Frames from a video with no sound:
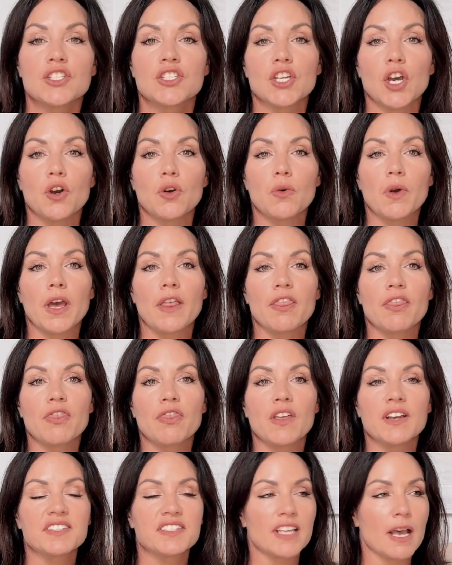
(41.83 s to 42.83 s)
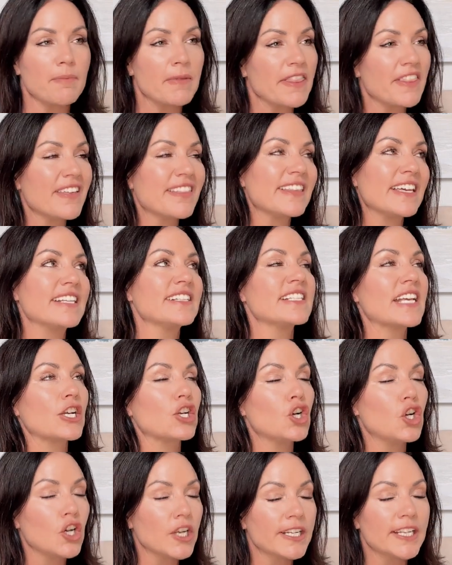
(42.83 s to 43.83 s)
So some of the things that
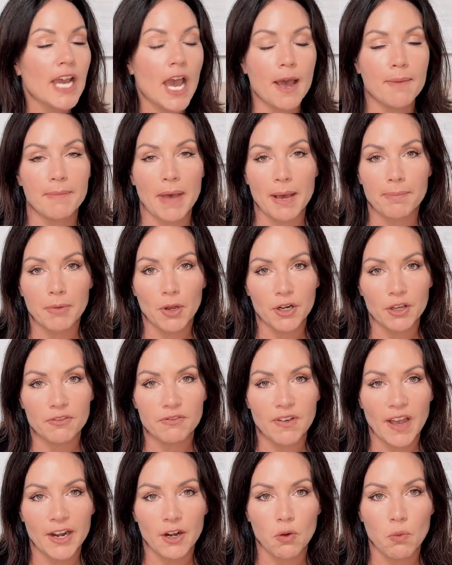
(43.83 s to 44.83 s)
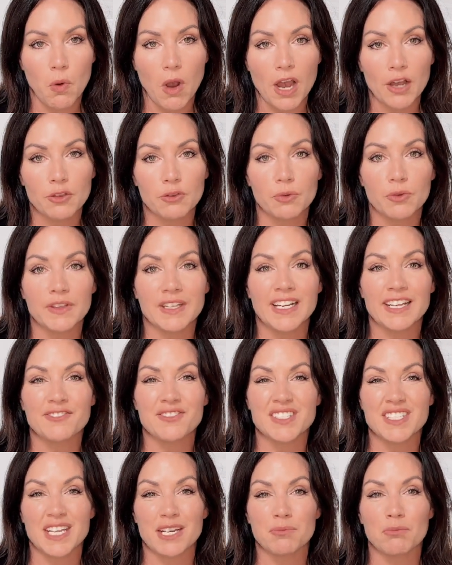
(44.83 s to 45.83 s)
could come up on a final walkthrough that I've
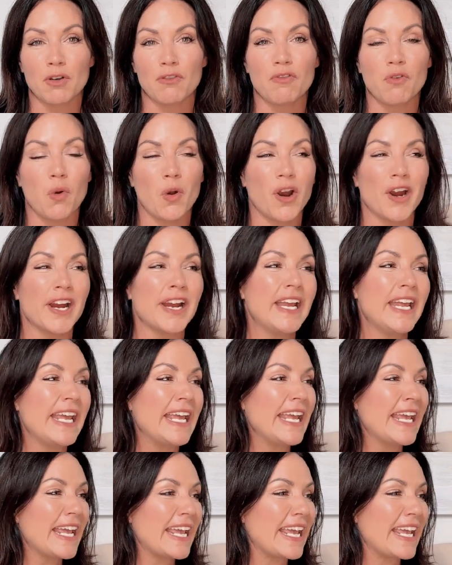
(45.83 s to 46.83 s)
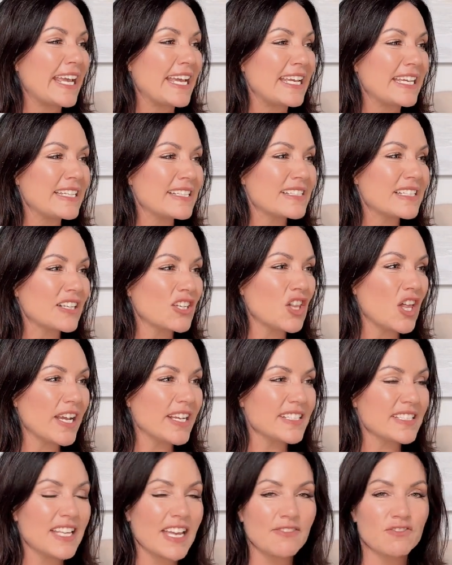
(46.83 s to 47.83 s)
seen before is
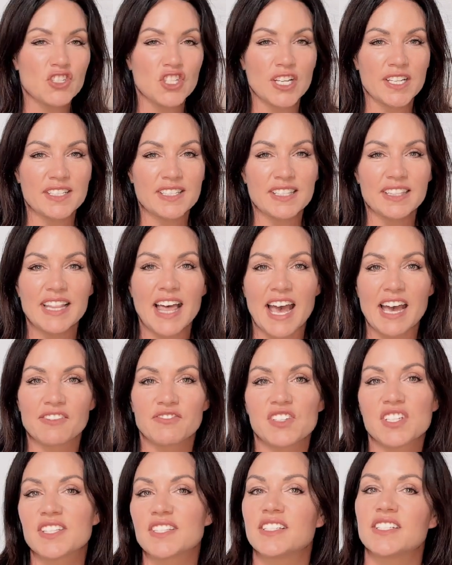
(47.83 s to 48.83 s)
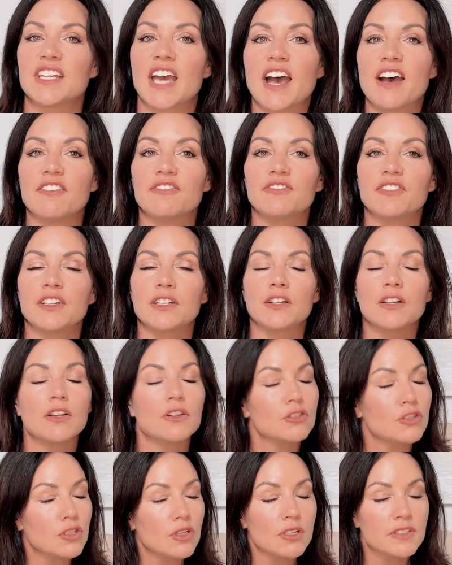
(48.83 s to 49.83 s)
clients have just left stuff,
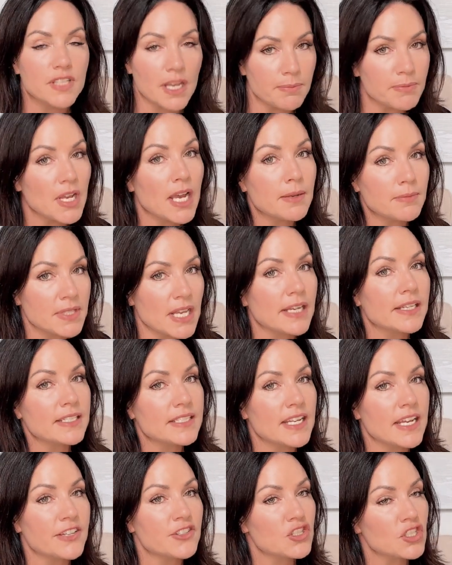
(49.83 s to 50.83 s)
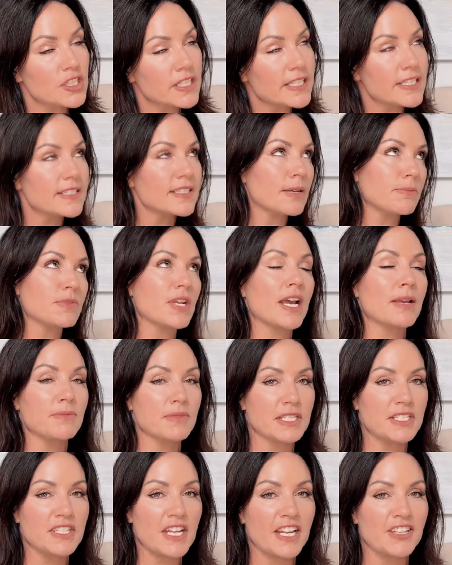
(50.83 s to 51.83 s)
sometimes unintentionally, sometimes
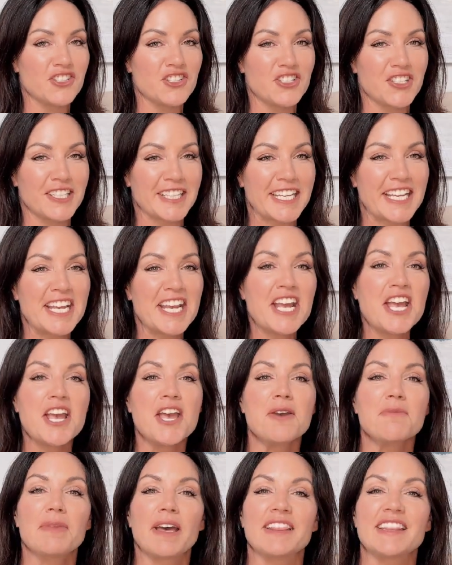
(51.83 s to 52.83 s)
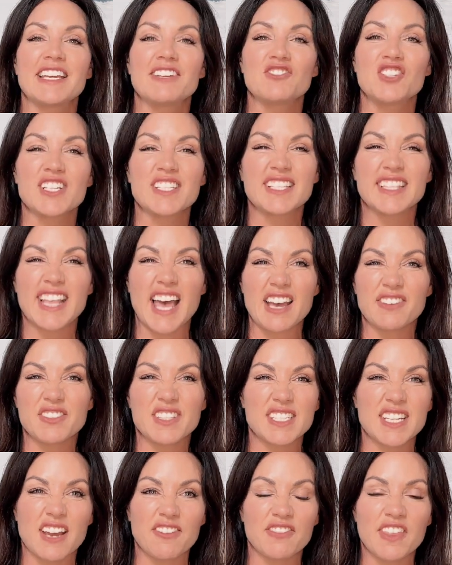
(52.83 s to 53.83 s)
intentionally, but they've just left
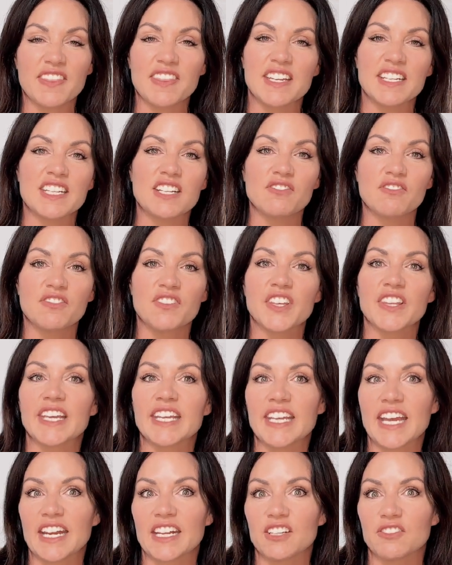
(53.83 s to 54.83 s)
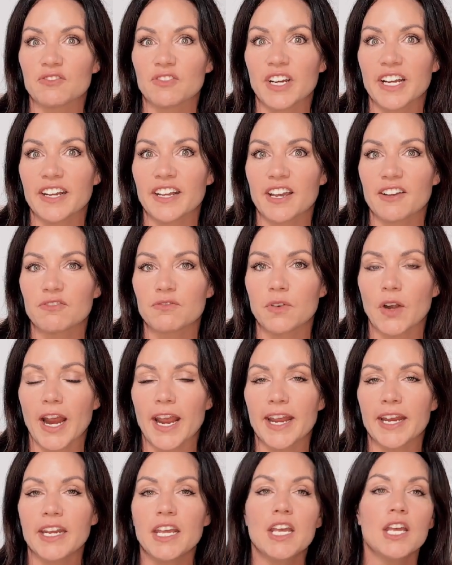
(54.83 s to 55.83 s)
stuff that they didn't feel like getting rid of,
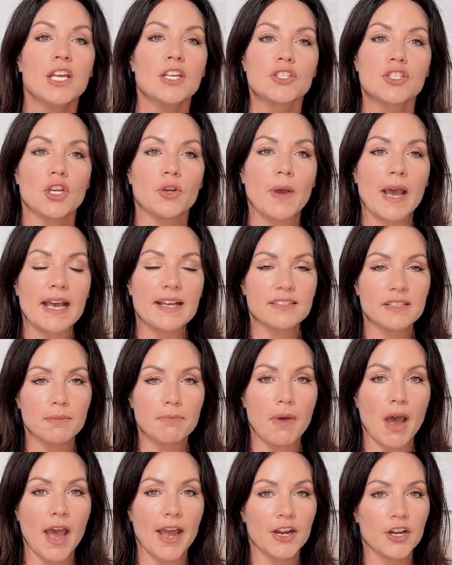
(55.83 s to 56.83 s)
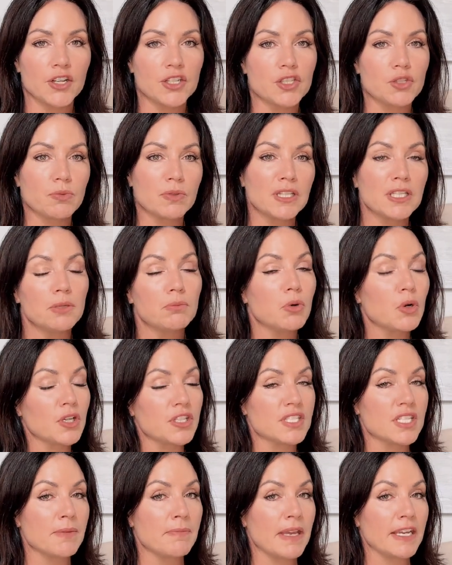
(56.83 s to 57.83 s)
right? So as a buyer, it's really
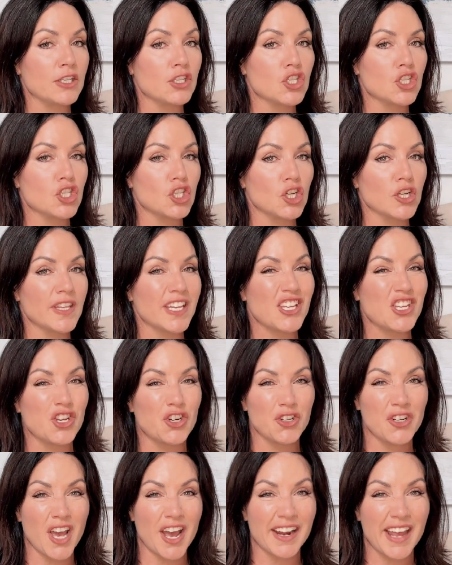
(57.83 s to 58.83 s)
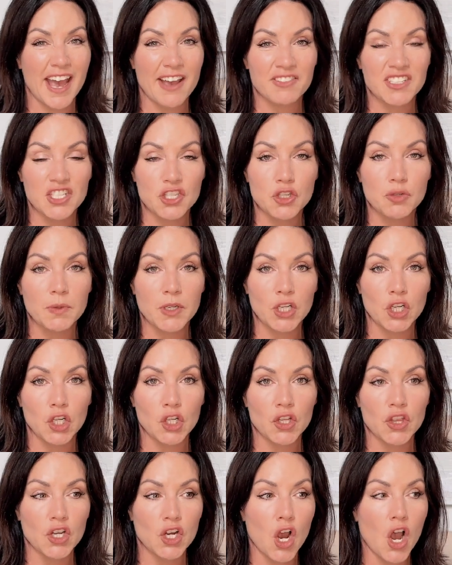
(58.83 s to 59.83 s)
important to make sure that you're not having to
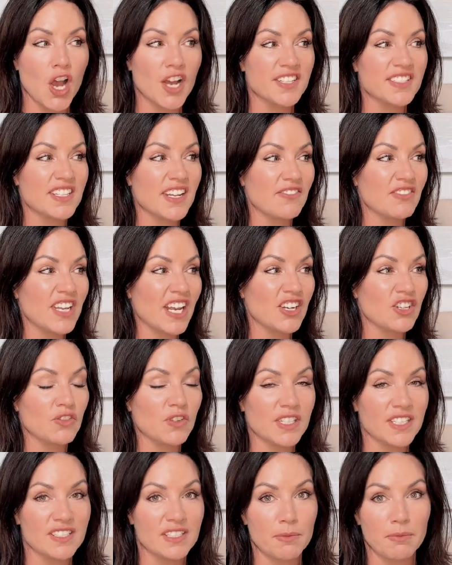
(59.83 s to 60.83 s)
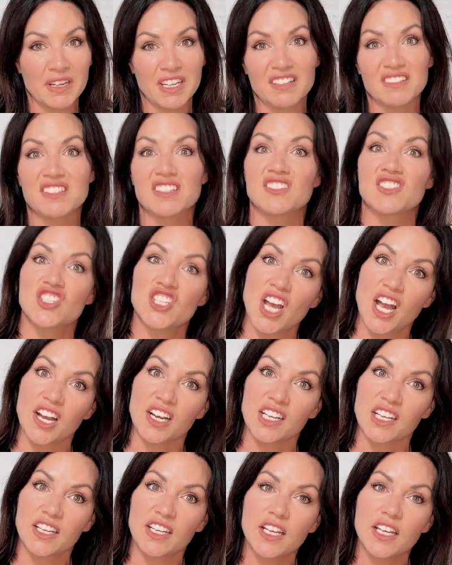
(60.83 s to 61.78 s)
incur the cost of getting rid of somebody else's junk.